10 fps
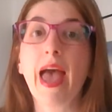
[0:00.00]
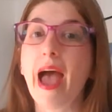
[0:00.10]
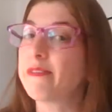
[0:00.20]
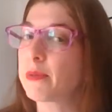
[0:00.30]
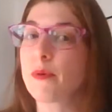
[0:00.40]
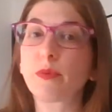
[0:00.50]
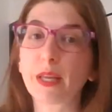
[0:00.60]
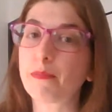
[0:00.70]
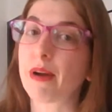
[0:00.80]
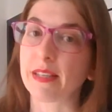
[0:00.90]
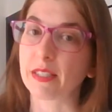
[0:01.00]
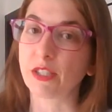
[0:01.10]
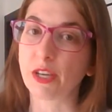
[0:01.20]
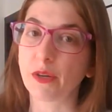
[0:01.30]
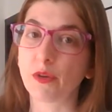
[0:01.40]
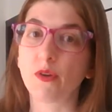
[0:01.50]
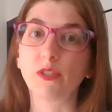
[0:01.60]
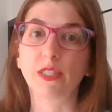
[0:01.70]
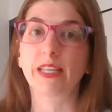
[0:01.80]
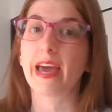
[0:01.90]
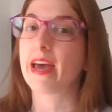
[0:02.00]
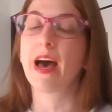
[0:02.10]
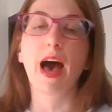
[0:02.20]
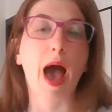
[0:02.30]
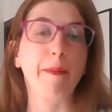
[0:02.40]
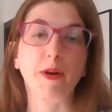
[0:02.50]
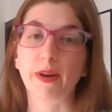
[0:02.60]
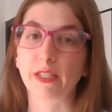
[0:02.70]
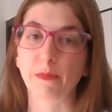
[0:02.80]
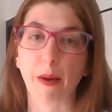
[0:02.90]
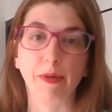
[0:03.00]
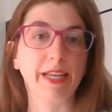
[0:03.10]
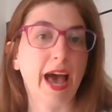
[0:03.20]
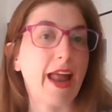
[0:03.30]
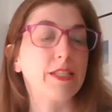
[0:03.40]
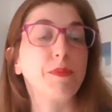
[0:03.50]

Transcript: And if someone really presses you, you can just say, I'm an erased mom or dad.